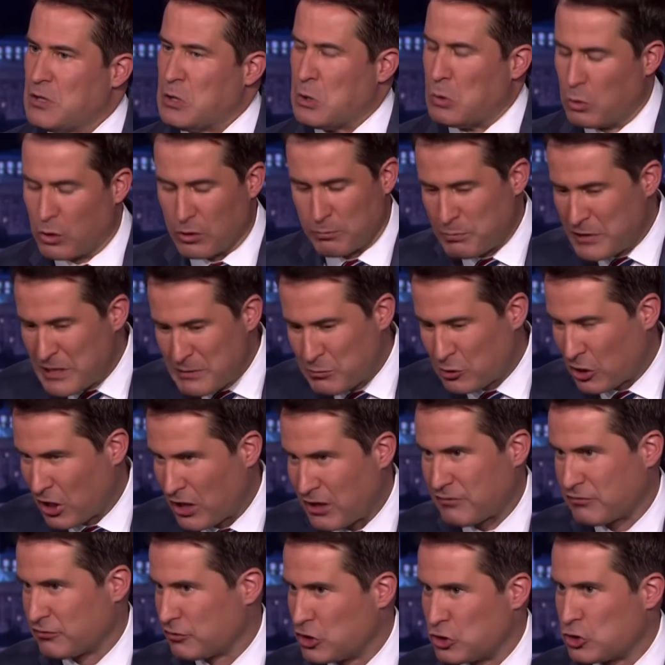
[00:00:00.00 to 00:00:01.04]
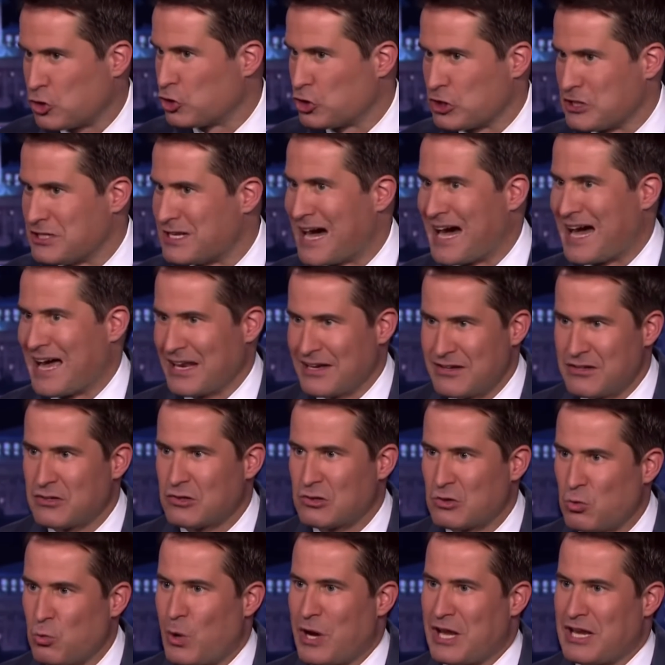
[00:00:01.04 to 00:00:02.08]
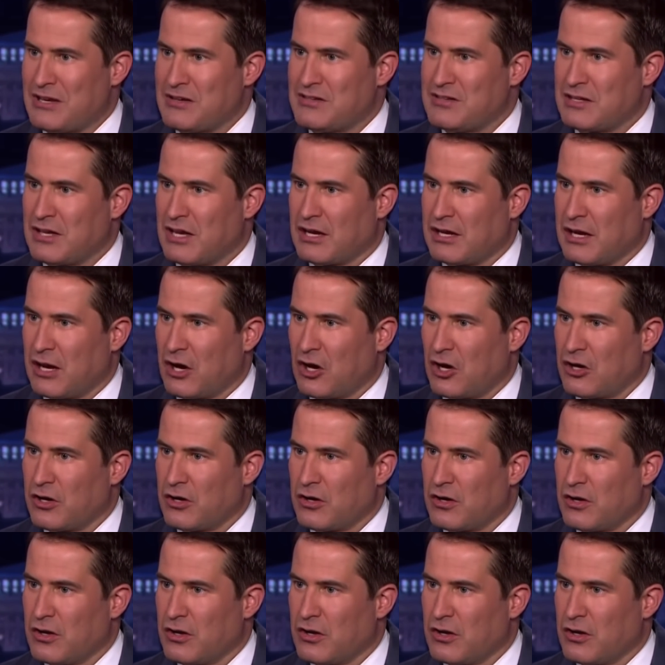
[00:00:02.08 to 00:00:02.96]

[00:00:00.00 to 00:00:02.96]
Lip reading: where people have literally died waiting to get care.